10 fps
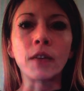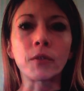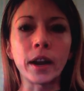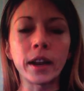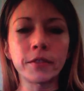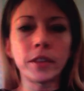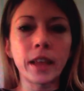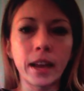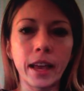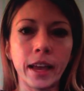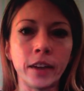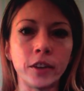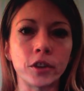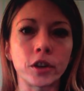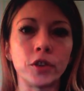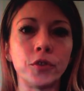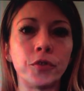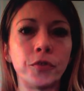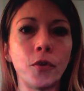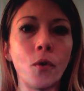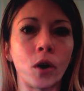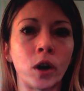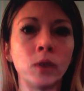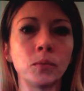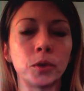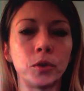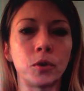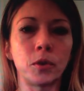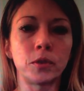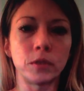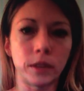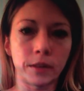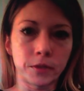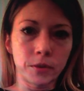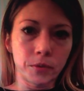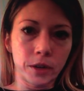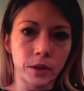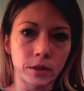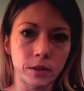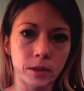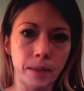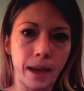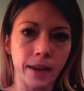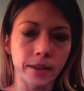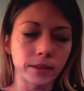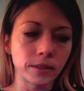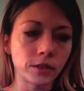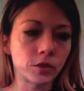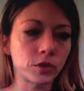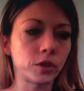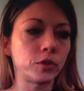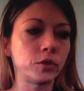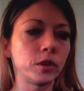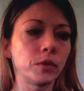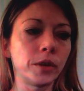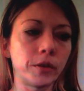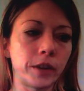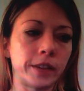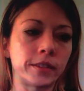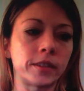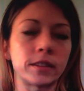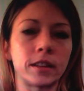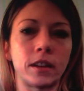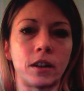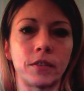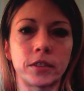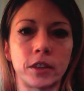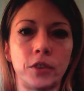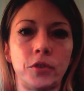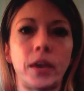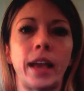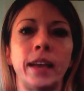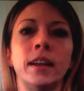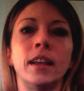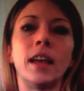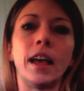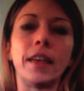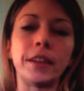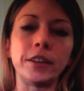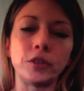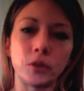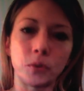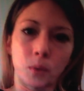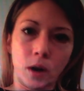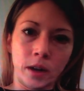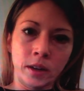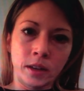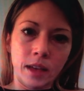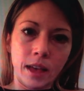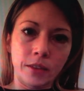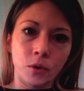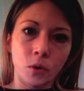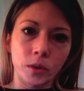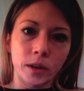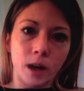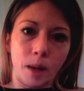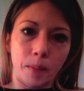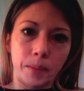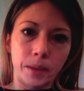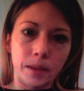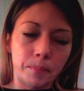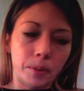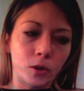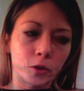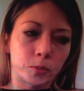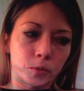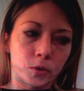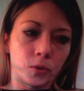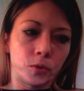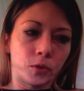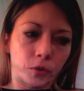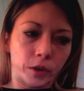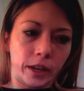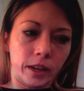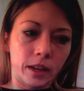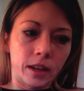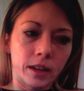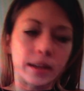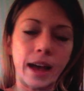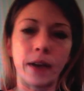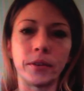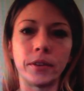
right after that 8, you're going to do 4 where you go lift to rear to the back. So you're doing the rear raises, and then all of a sudden you do 8, and then you do 1, and you hold it up. Pulse 2, 3, down,